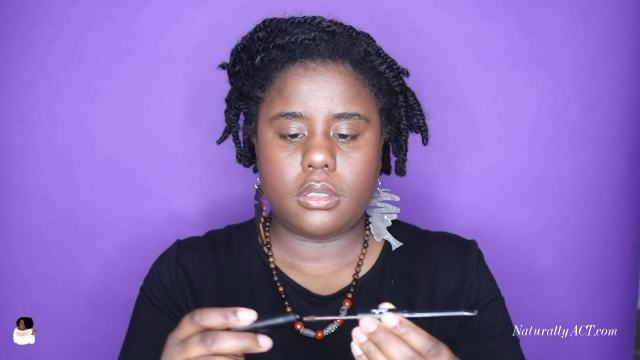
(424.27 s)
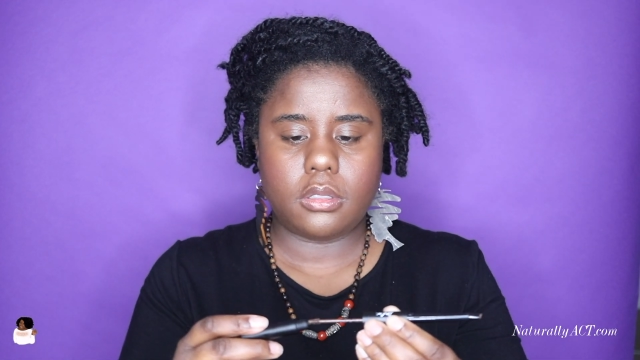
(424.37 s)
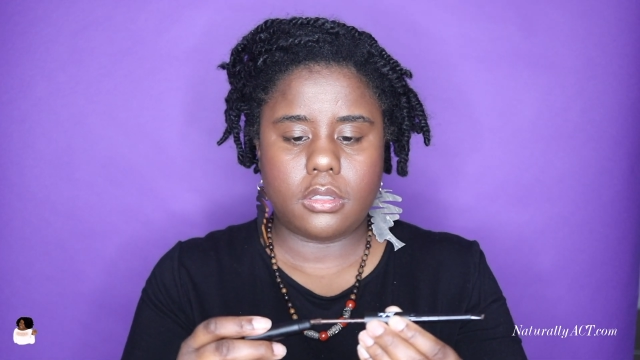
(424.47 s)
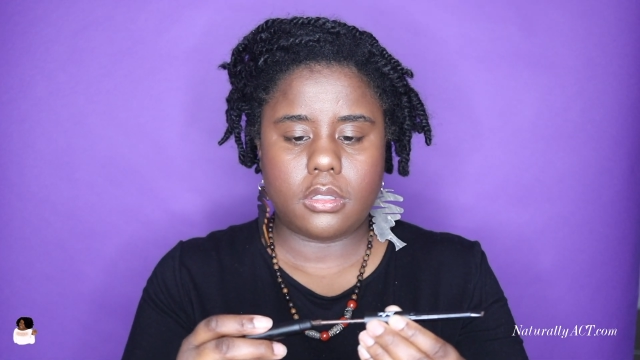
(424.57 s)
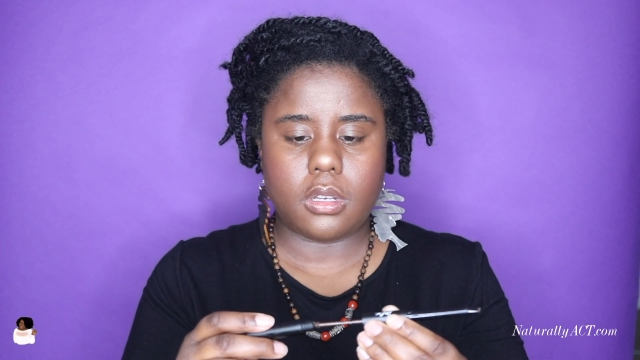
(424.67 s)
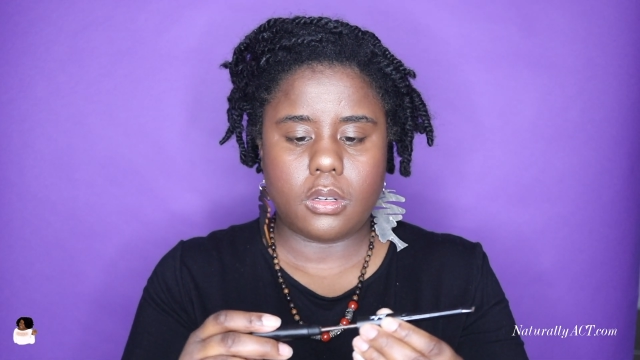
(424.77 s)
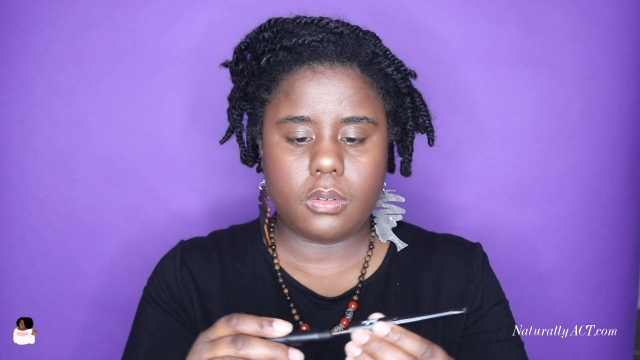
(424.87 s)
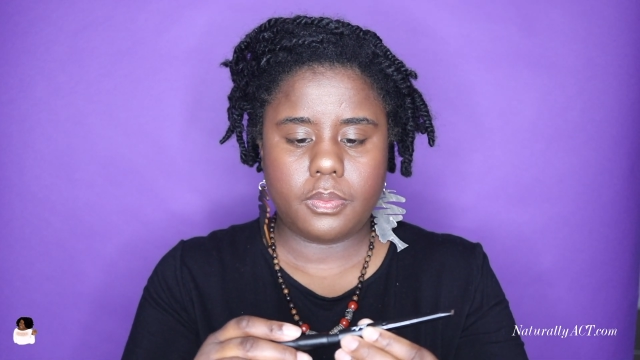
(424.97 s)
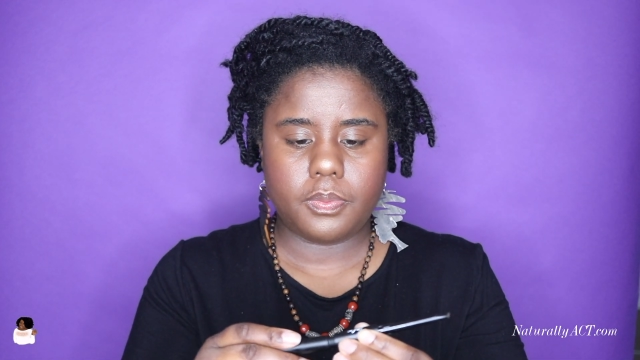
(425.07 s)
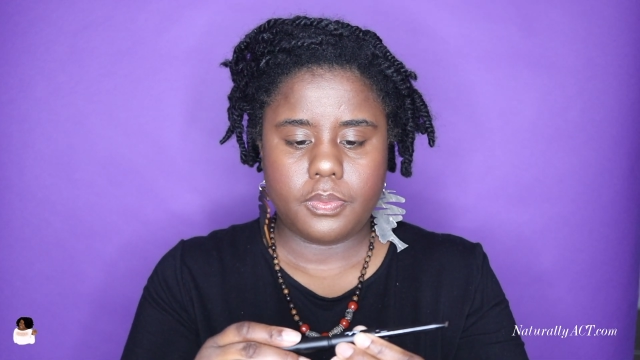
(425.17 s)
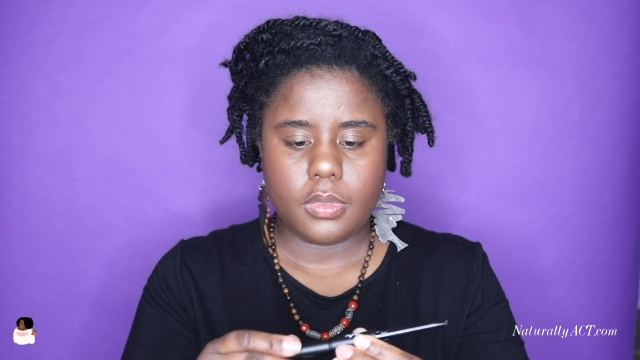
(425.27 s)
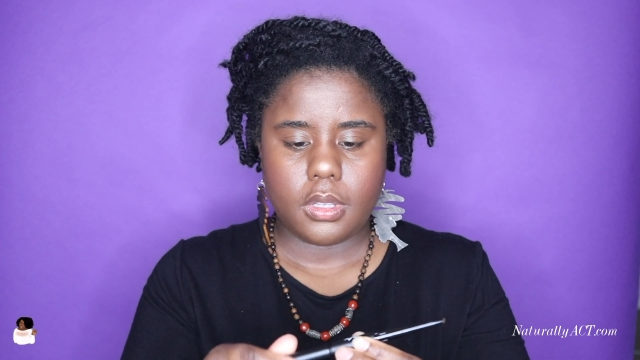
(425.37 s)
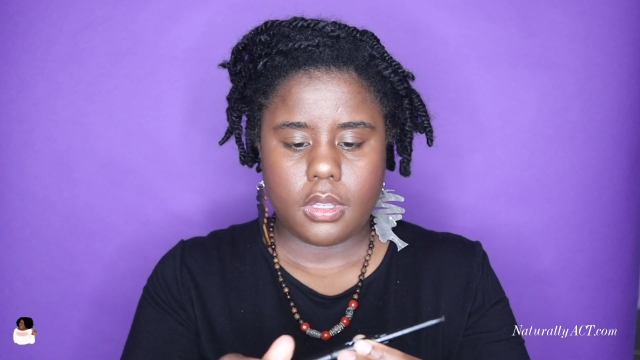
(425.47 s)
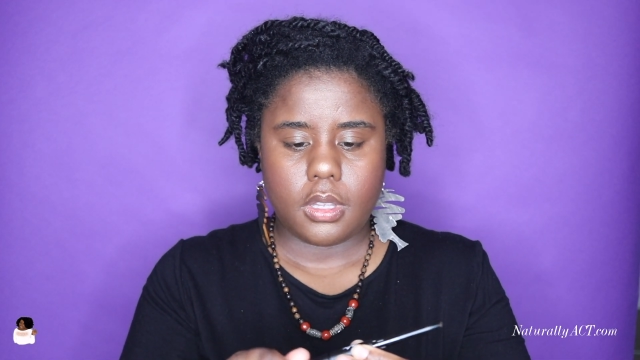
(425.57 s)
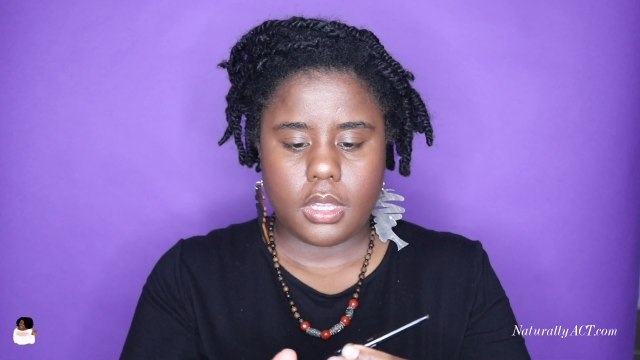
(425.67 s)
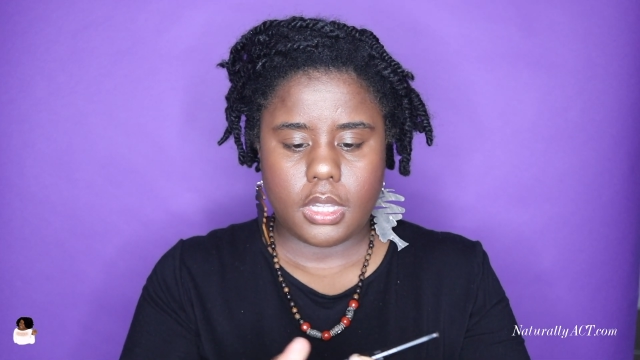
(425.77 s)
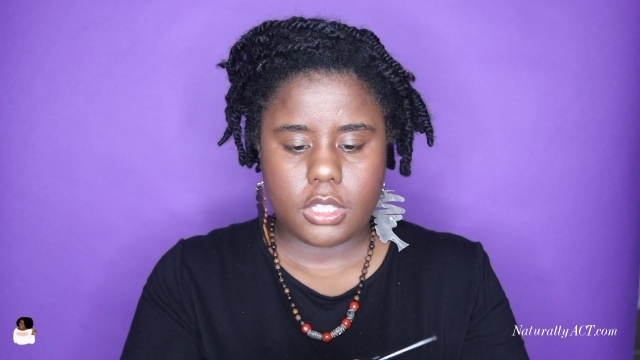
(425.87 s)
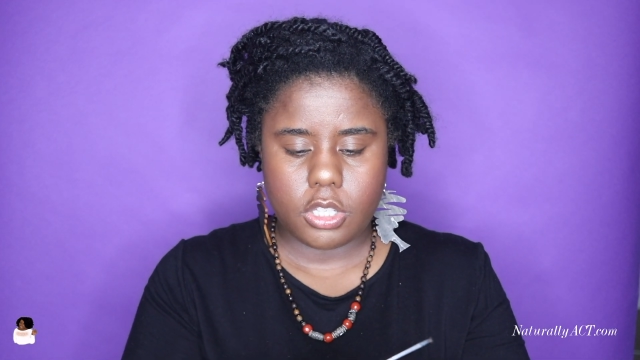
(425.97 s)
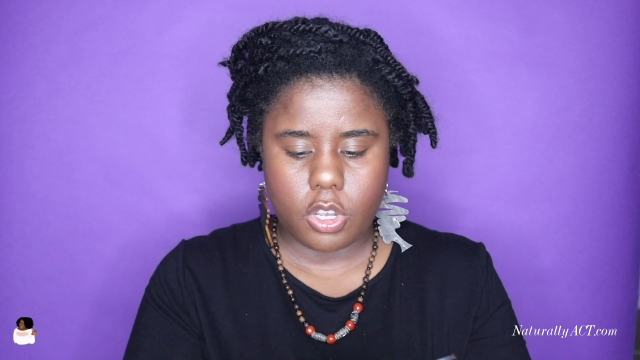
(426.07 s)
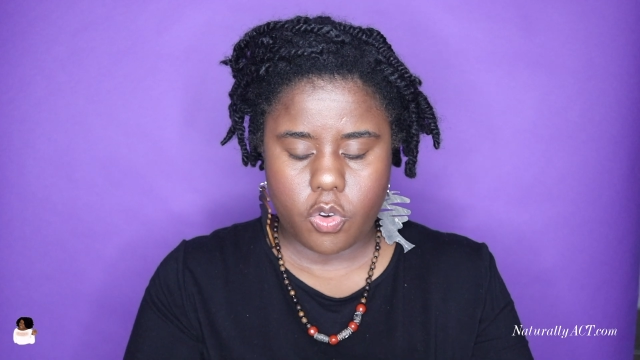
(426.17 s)
So
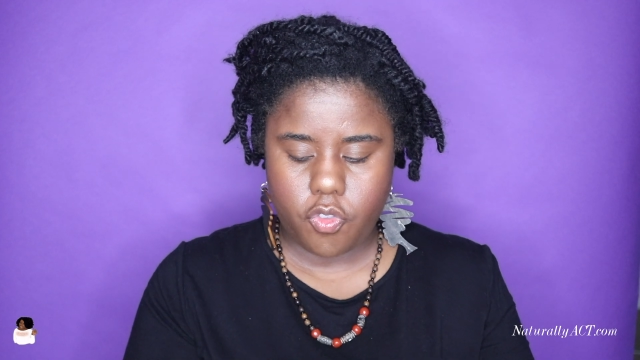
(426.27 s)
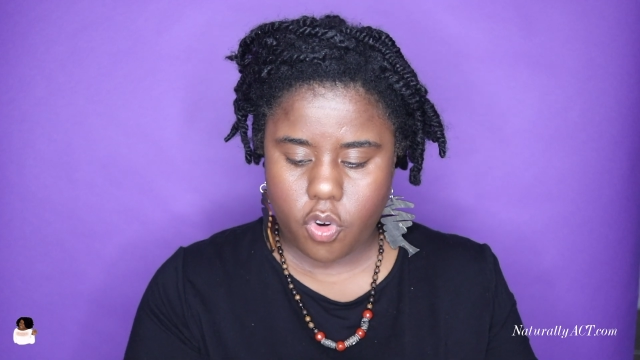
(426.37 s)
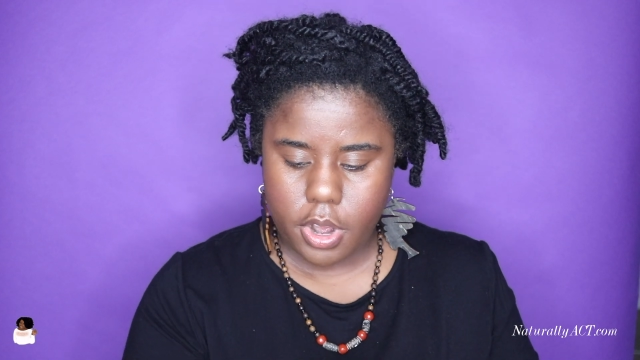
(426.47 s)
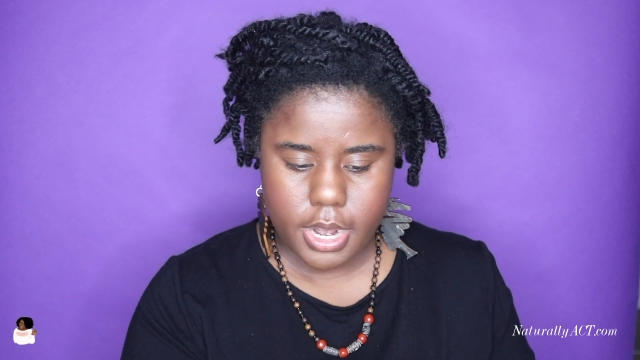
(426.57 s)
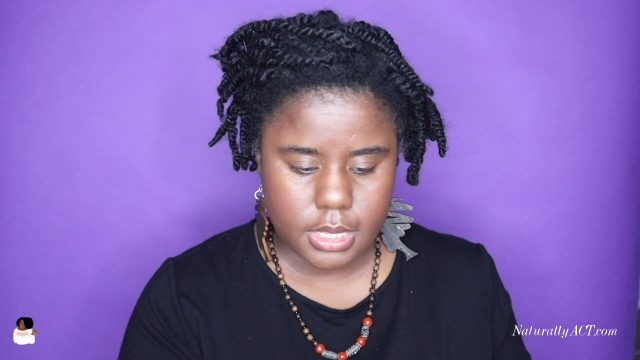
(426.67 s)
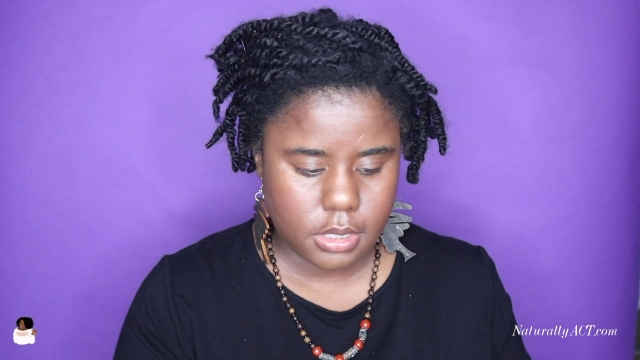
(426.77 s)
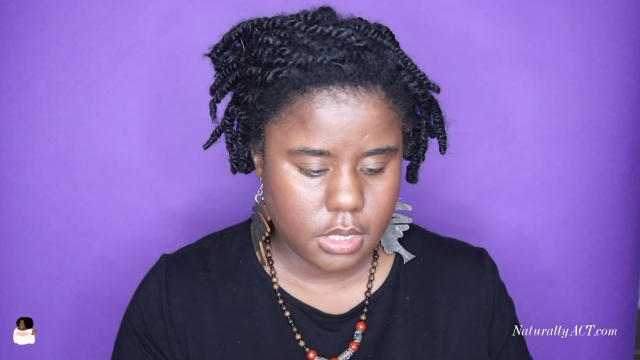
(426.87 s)
let's go for it.